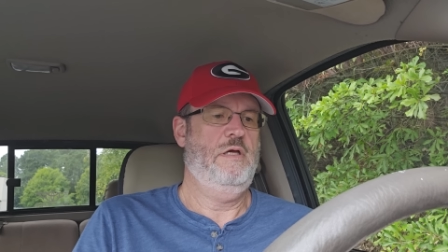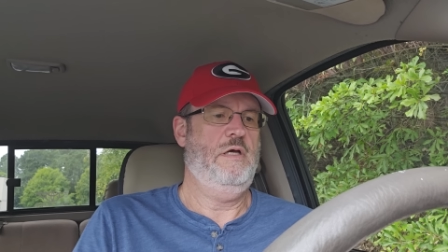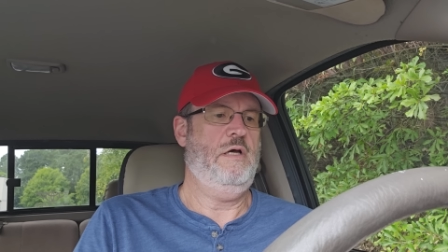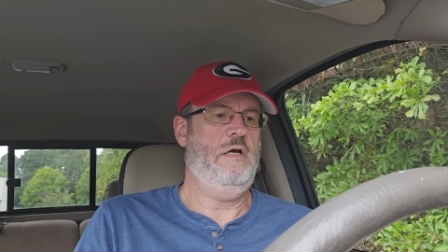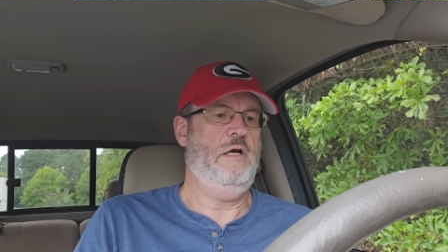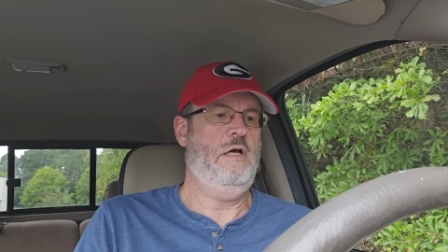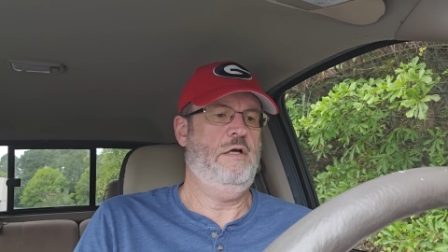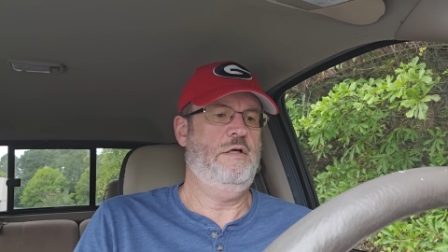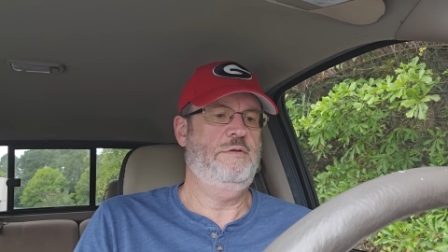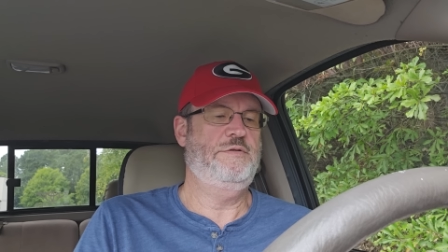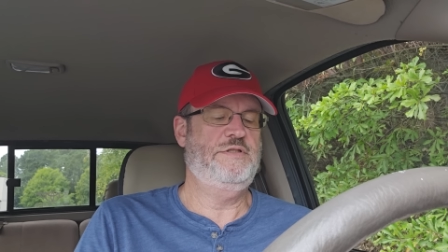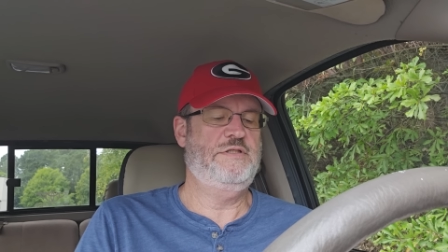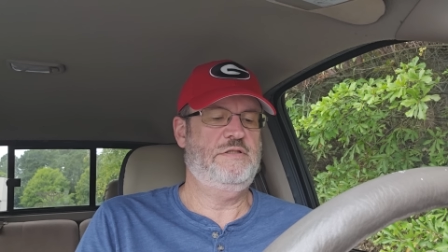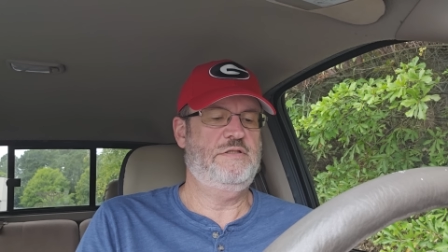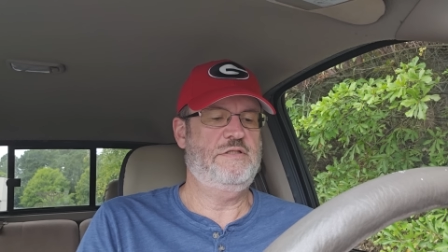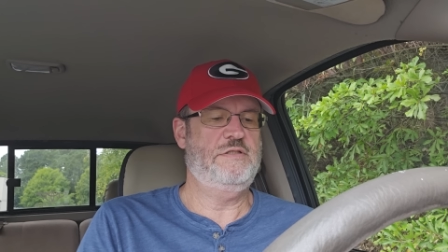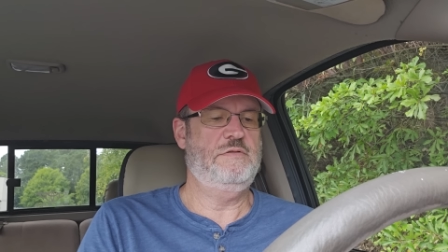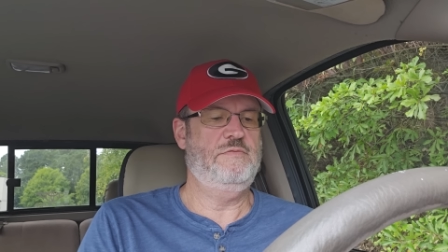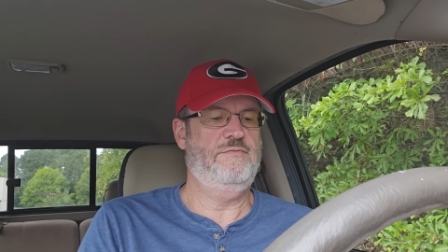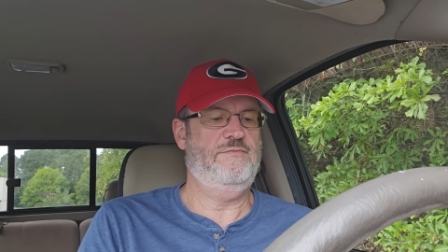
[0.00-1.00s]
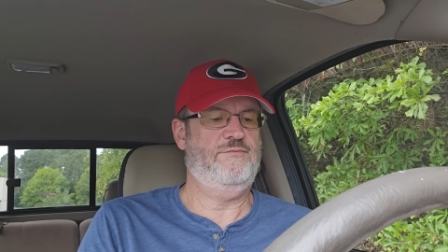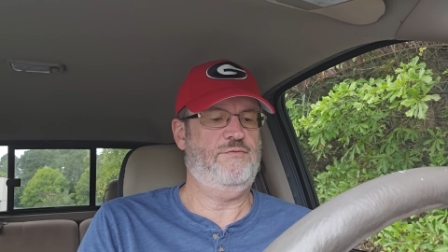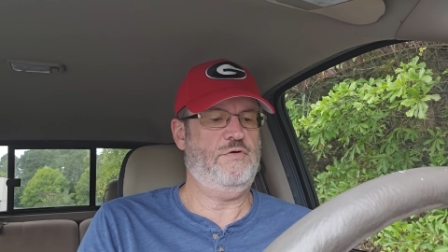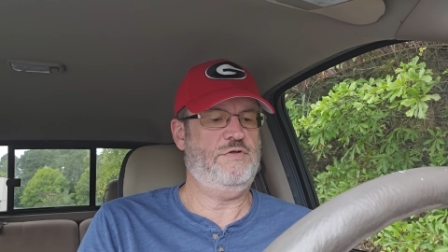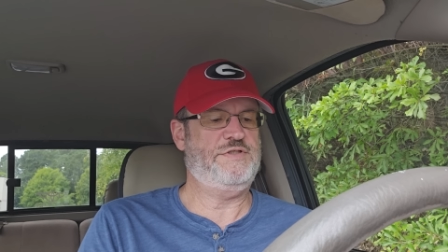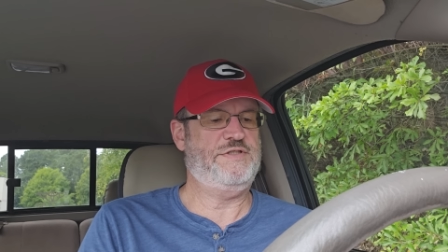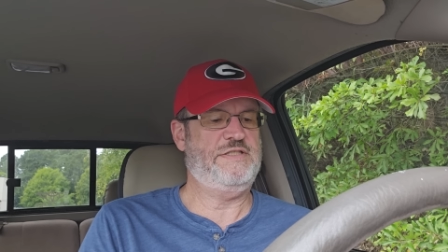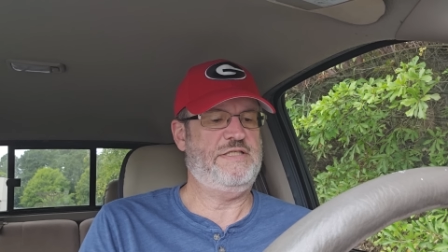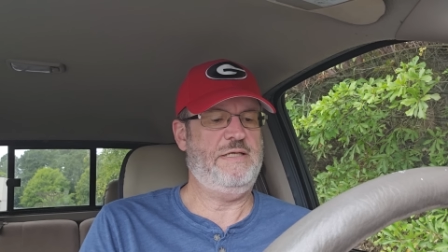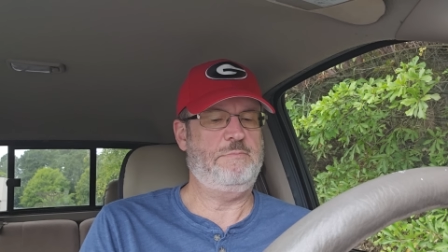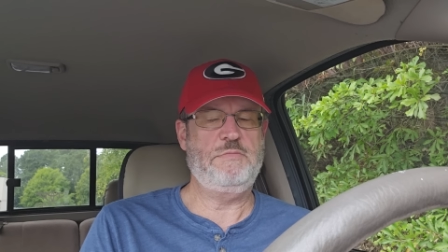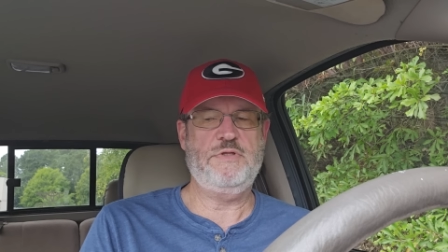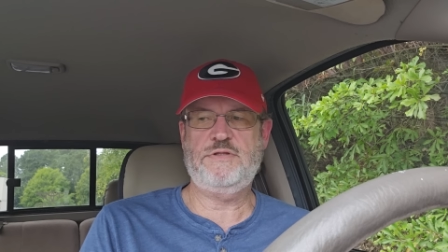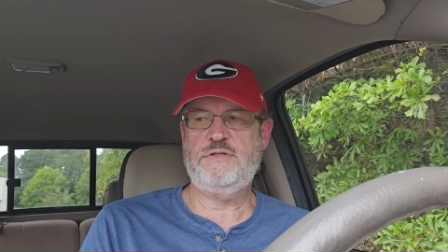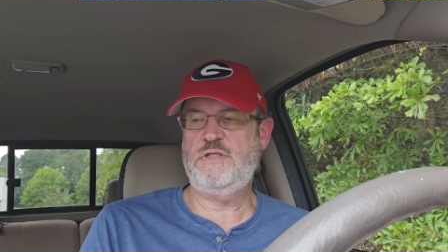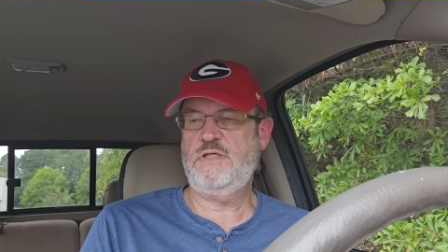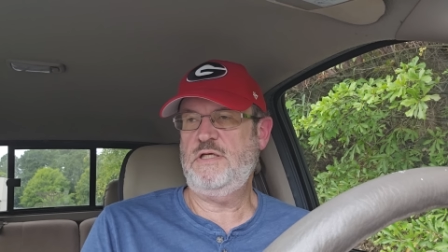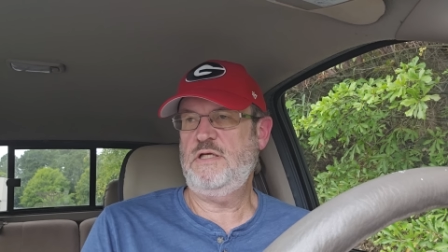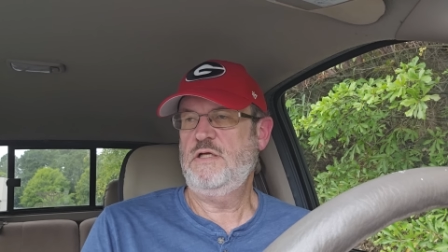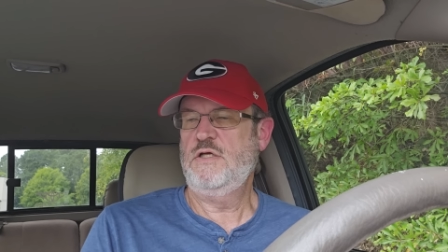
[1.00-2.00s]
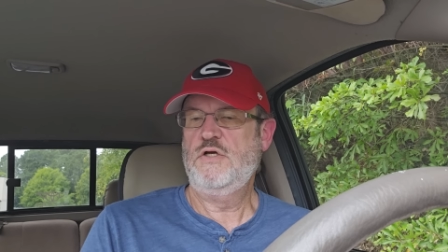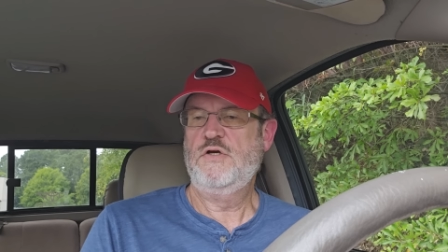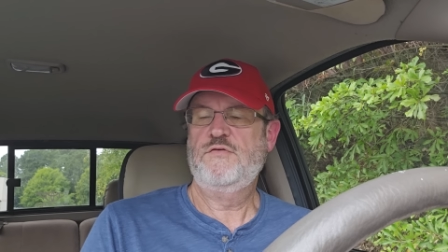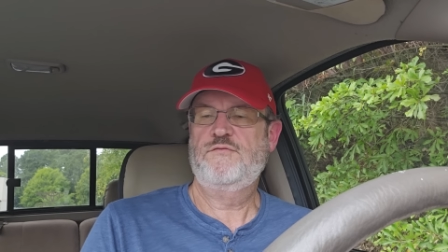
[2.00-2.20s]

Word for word: Uh, First Timothy,